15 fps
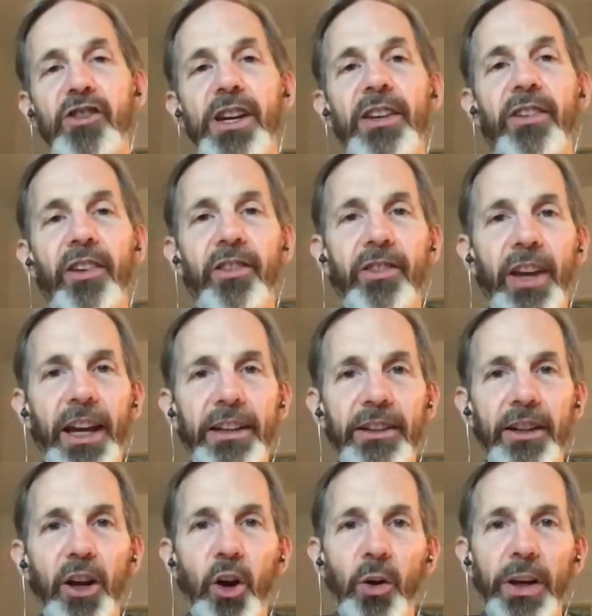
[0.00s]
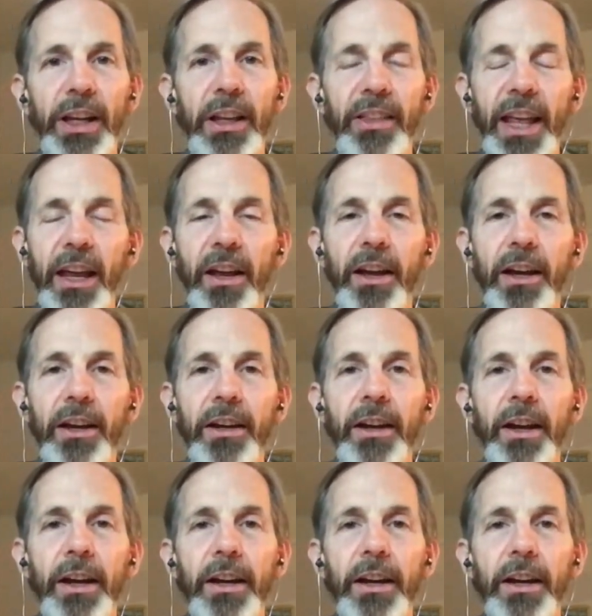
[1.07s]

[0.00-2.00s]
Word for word: Jesus said, you know, they, uh,